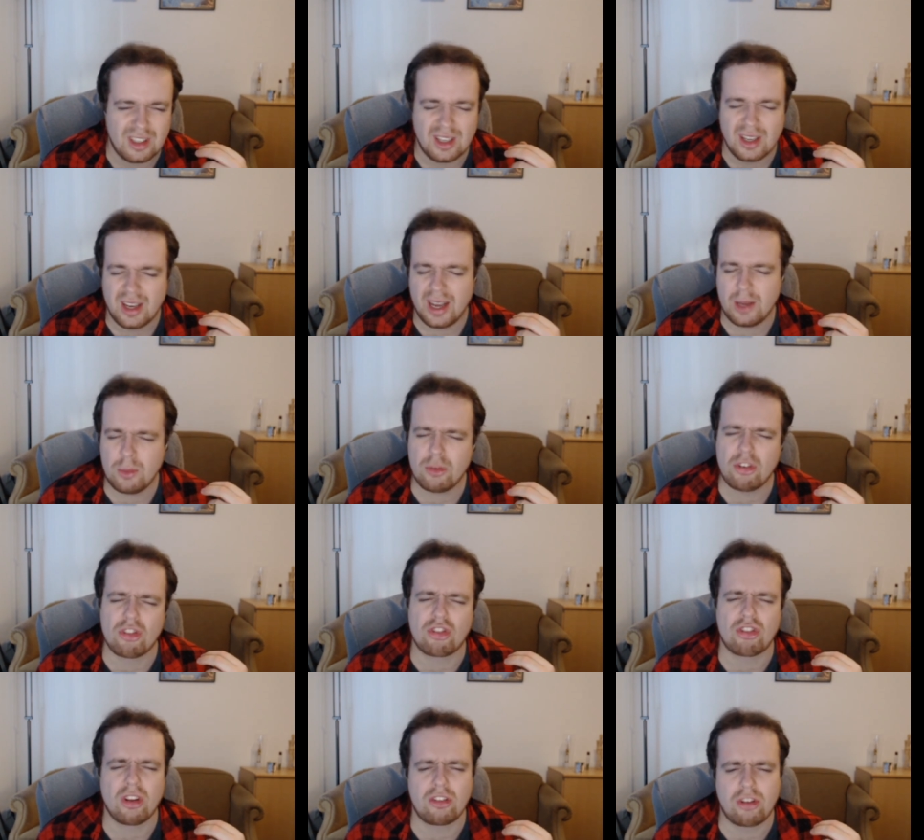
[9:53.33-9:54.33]
It was
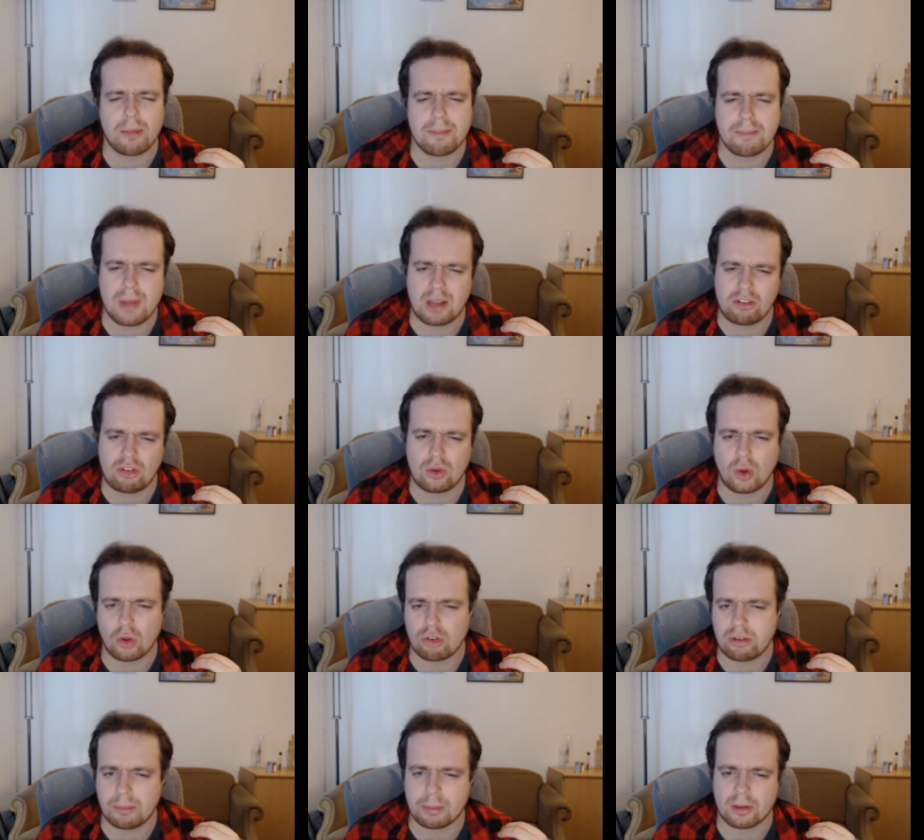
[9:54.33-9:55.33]
just such a mess to
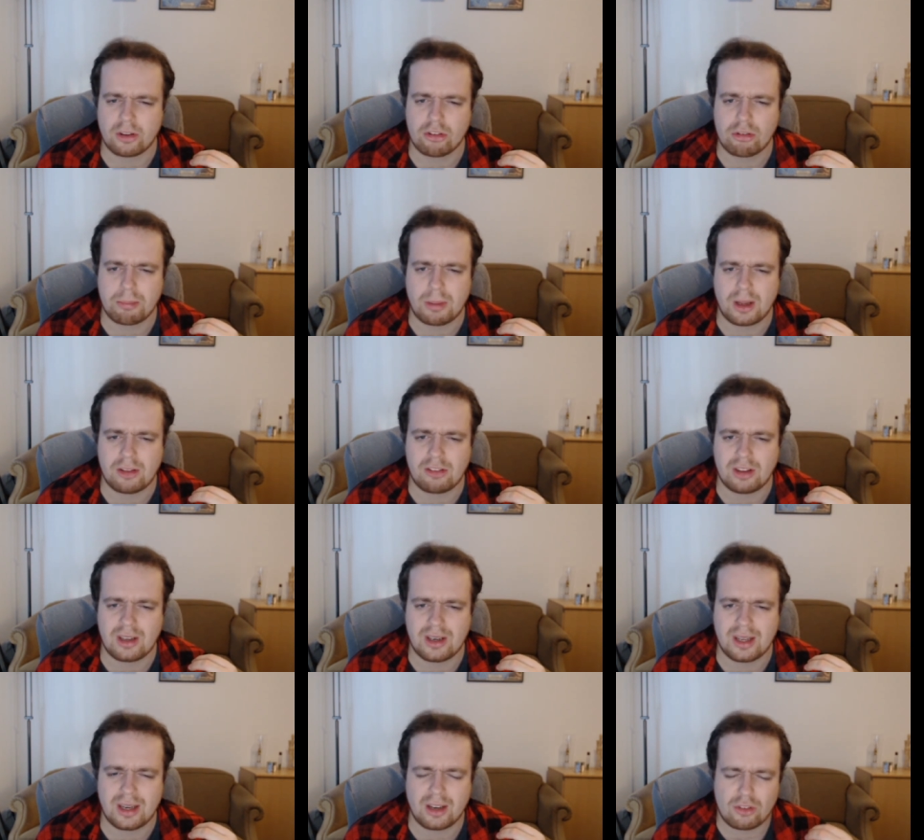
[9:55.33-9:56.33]
constantly participate
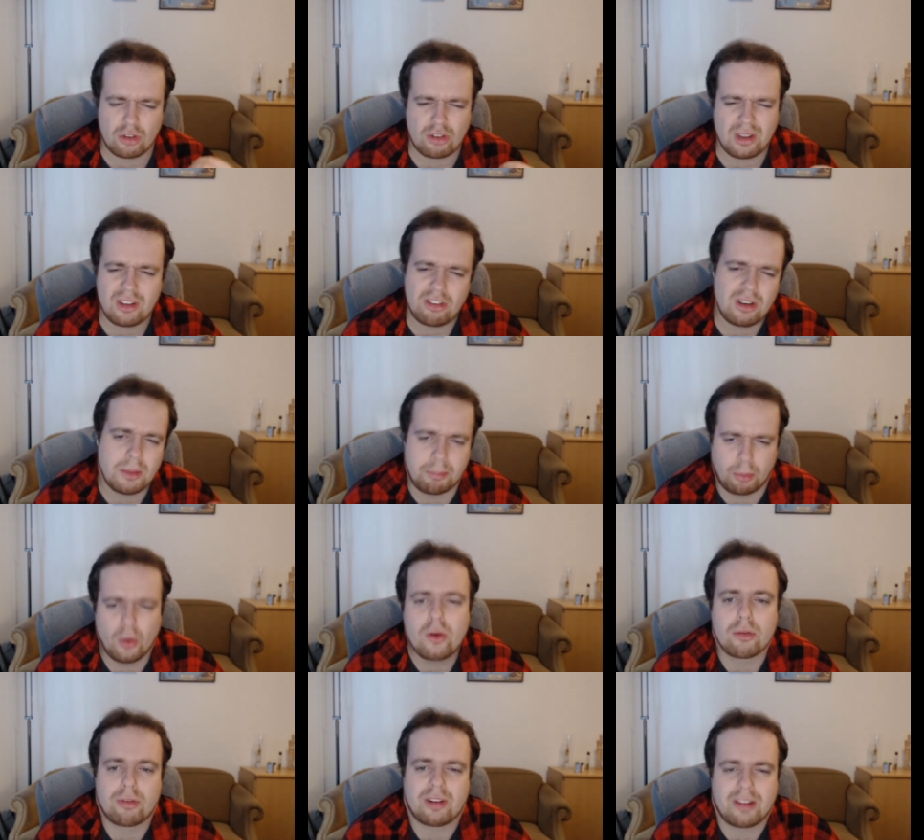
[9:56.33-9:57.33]
in, and I just didn't see the
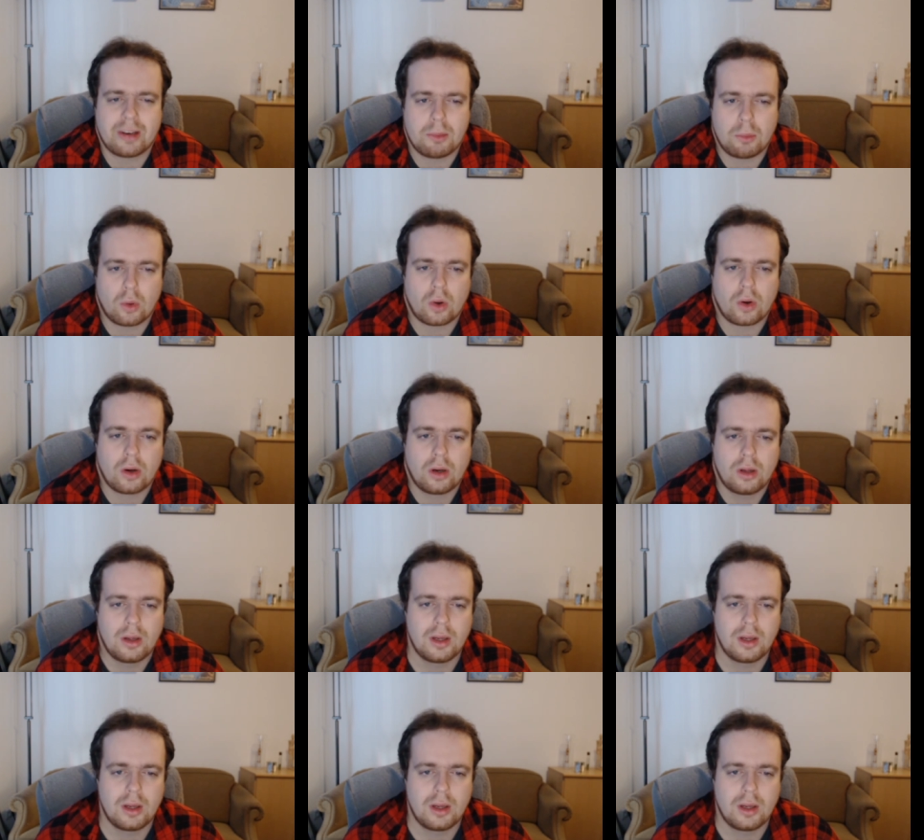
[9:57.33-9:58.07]
point of it anymore.